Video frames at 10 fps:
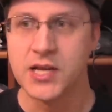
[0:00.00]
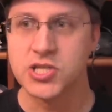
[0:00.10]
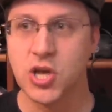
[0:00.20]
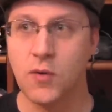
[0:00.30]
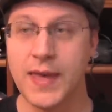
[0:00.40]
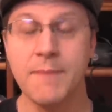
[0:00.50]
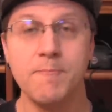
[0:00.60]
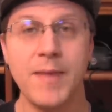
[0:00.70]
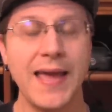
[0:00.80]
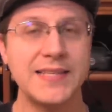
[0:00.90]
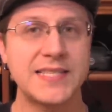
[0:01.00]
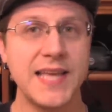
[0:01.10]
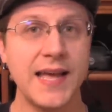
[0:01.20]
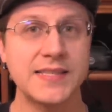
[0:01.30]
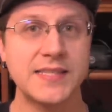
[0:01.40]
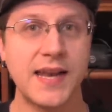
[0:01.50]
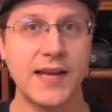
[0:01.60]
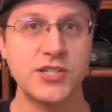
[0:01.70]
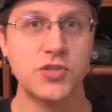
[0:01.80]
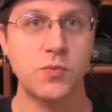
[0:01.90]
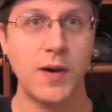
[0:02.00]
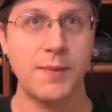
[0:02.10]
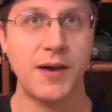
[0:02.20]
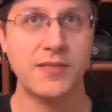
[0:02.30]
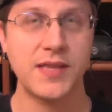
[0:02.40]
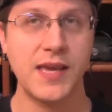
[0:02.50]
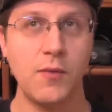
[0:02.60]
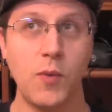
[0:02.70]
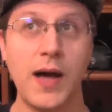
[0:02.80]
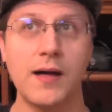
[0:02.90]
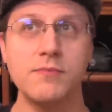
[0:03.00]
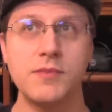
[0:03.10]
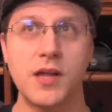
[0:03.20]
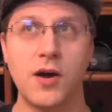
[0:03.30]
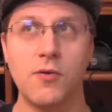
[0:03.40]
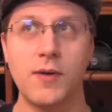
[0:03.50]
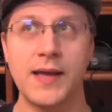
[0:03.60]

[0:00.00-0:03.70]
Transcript: So it made sense, and I just went about thinking, well, you know,